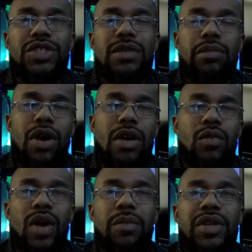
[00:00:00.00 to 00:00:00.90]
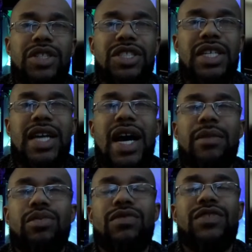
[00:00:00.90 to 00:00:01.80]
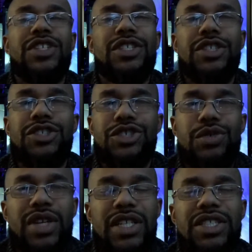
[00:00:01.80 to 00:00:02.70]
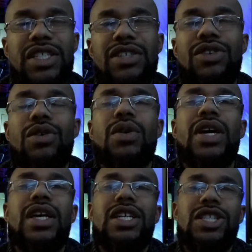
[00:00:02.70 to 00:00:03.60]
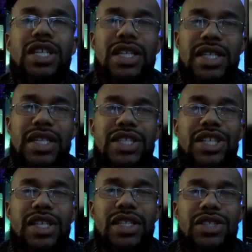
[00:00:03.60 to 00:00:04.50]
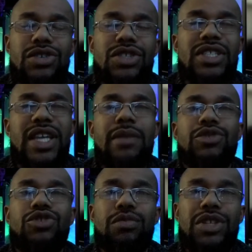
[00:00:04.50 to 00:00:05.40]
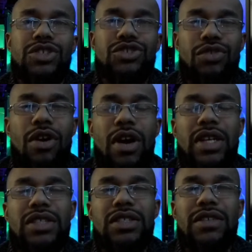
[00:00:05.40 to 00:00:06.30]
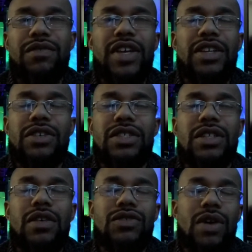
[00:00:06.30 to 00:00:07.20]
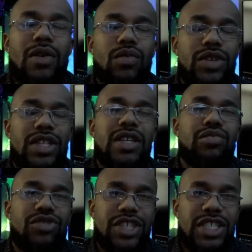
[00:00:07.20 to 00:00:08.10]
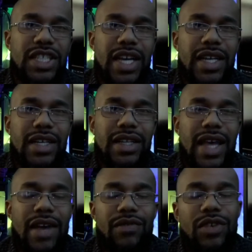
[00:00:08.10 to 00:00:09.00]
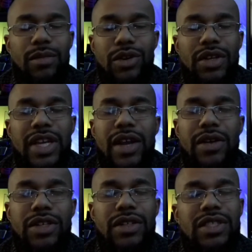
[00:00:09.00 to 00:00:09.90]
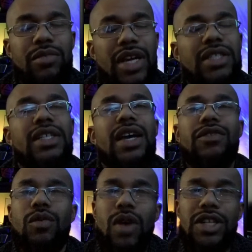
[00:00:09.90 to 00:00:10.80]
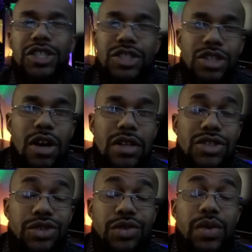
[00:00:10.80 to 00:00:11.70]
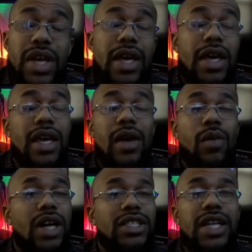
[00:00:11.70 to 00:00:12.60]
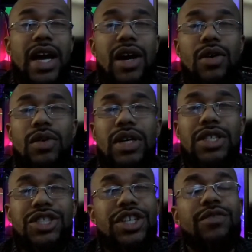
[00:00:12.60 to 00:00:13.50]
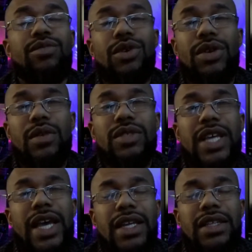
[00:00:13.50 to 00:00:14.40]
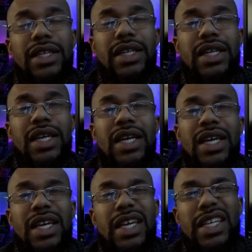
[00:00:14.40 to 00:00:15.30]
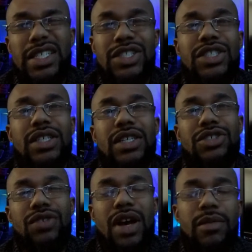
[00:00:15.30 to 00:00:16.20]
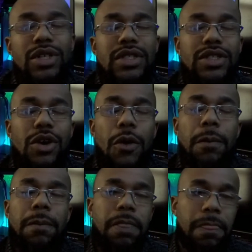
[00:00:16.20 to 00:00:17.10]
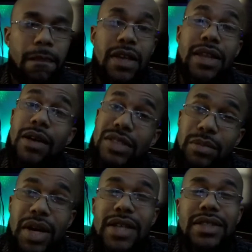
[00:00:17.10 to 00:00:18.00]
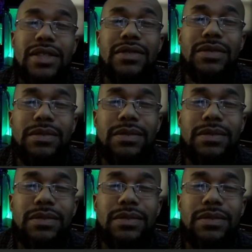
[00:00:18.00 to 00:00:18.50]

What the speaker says: She bought weapons. She got proficient in shooting. She took steps to be strong and to defend herself. So I really appreciated that from her character, especially after watching Jaws 2 and watching how Chief Brody was handling his trauma. So that was a positive.